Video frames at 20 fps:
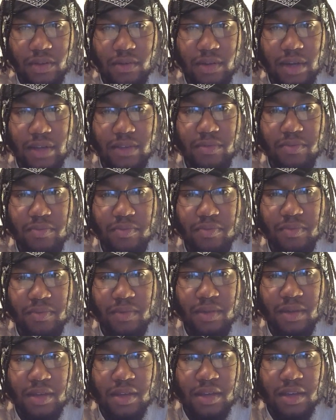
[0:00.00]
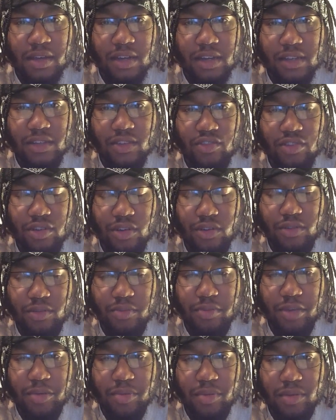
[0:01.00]
Got the chosen
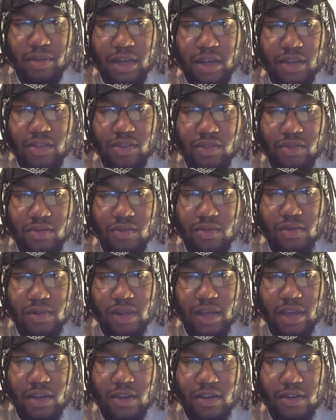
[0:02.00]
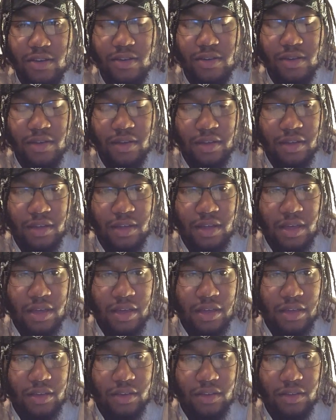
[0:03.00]
people not knowing who they are,
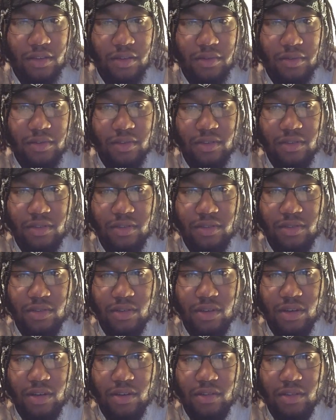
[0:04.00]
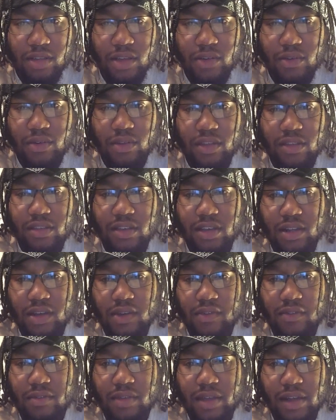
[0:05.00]
which is the so-called Negro,
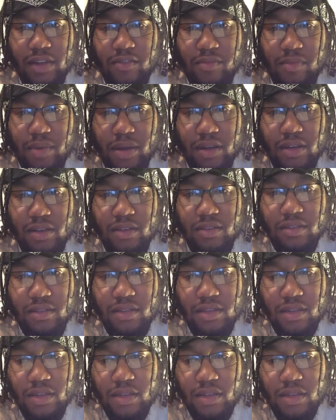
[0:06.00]
Latino, and Native Americans.